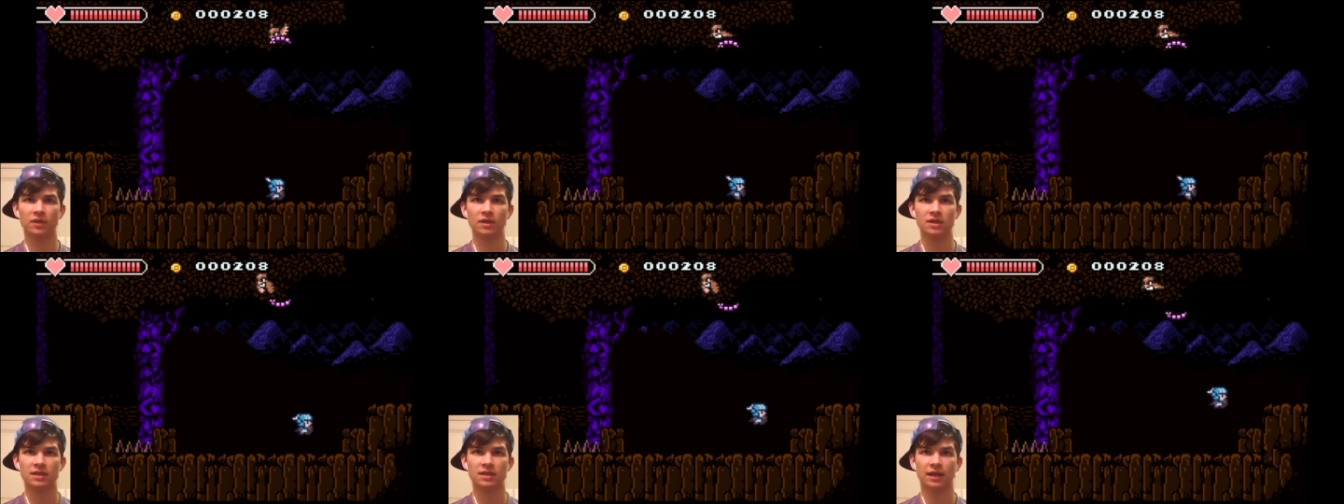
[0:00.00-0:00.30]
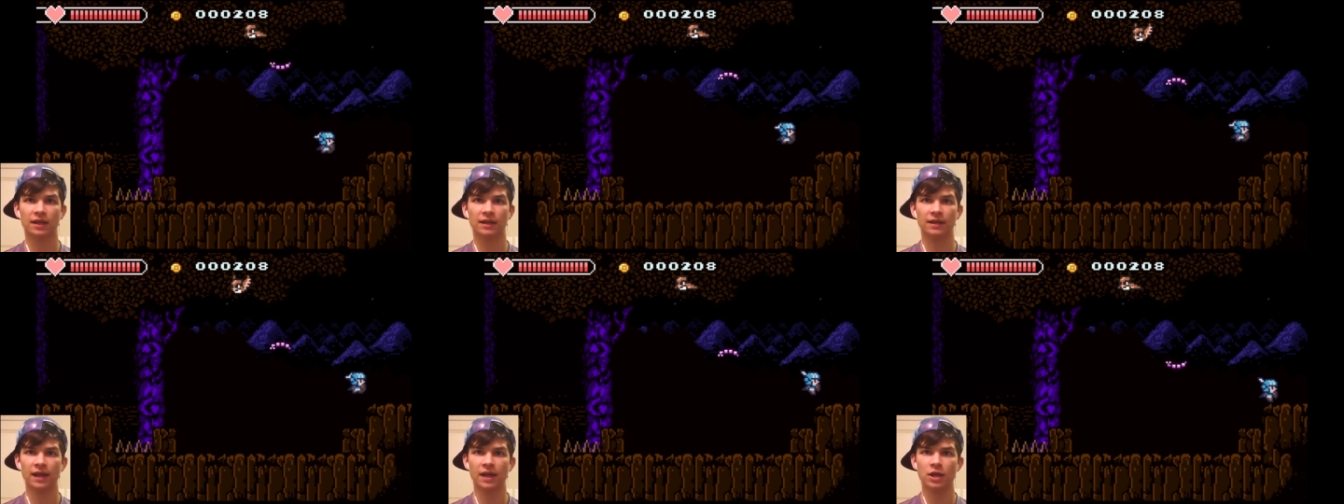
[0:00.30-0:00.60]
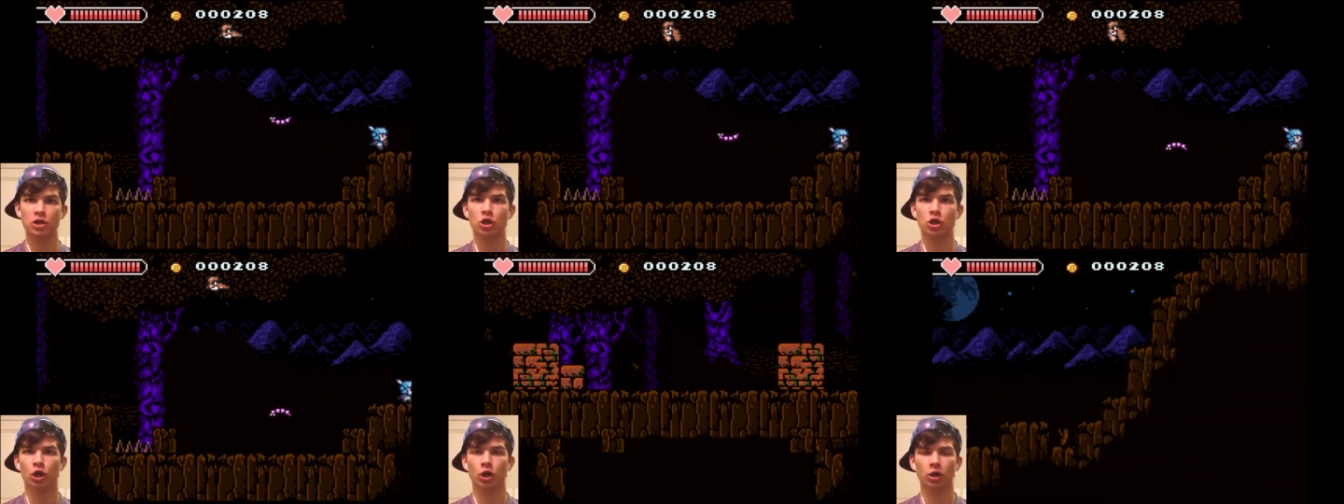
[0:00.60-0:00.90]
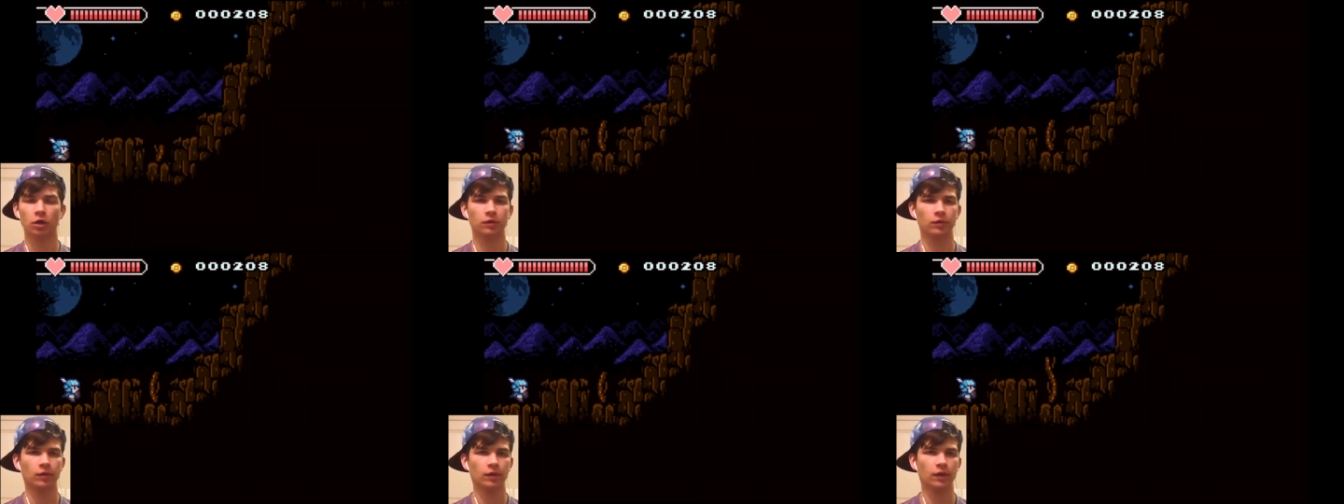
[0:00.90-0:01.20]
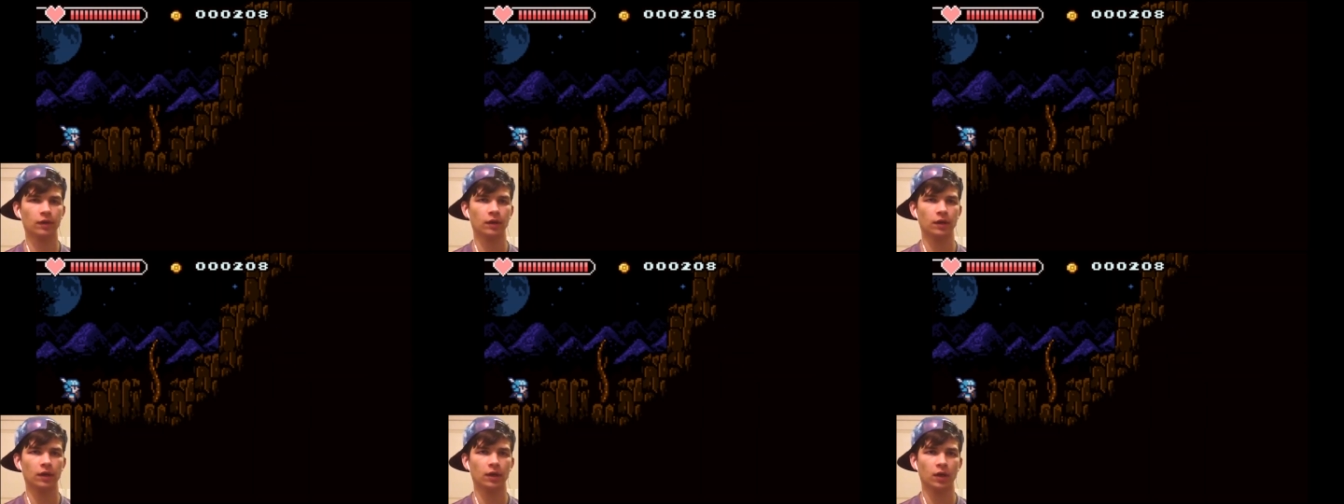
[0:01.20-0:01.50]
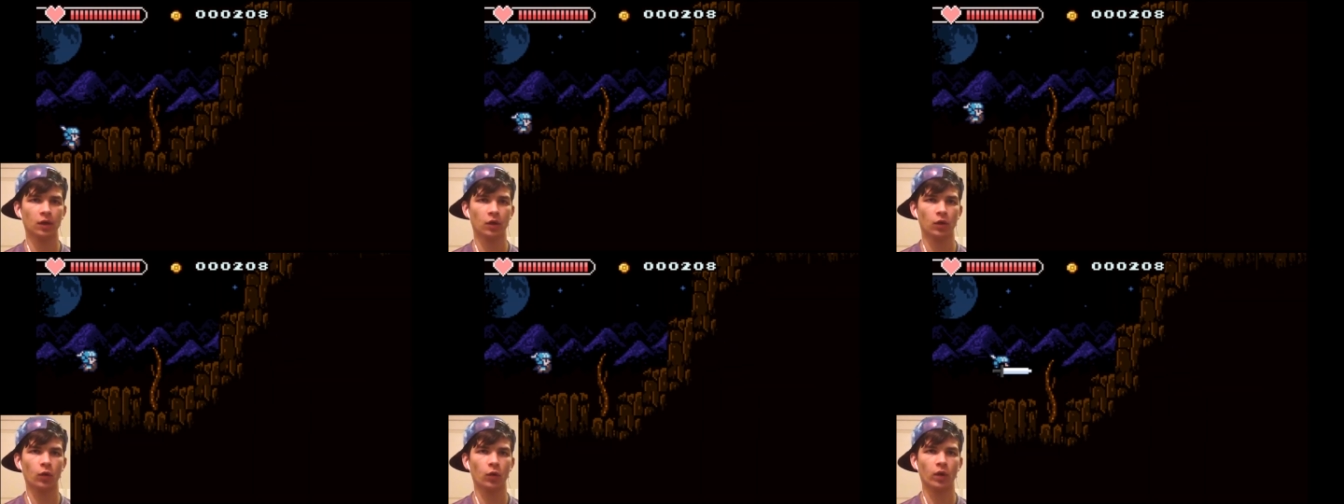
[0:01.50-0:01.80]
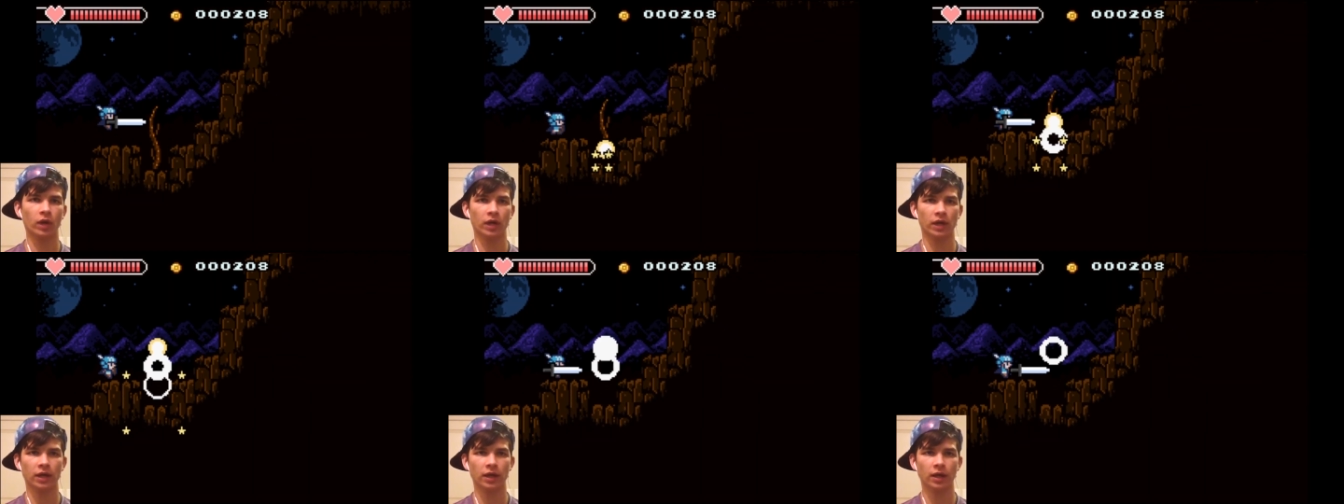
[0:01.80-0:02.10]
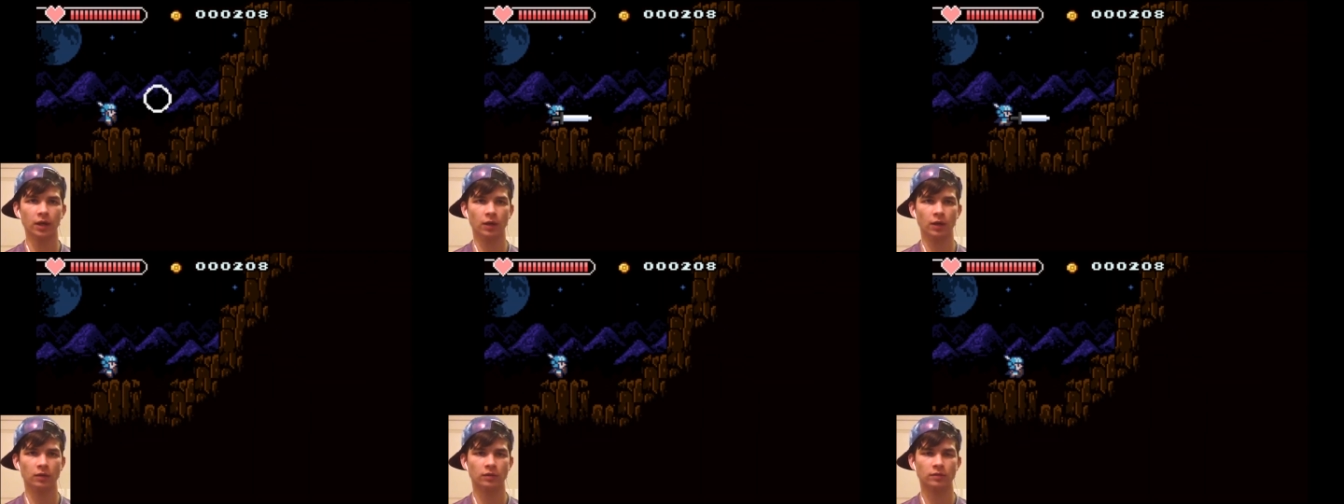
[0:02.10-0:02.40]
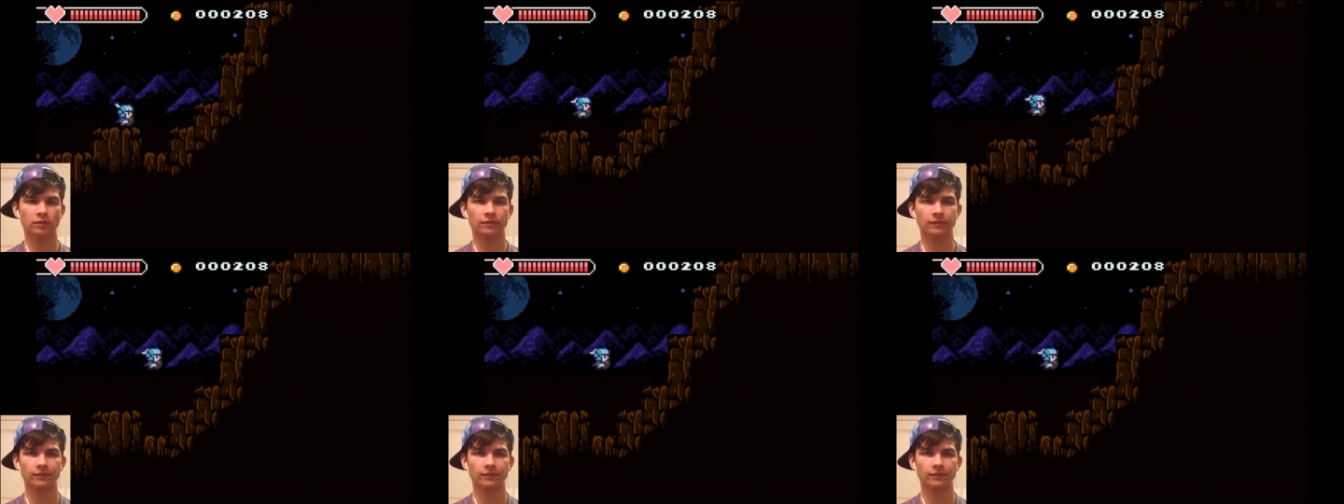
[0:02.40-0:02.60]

Sonic the Hedgehog. Well, what do you know?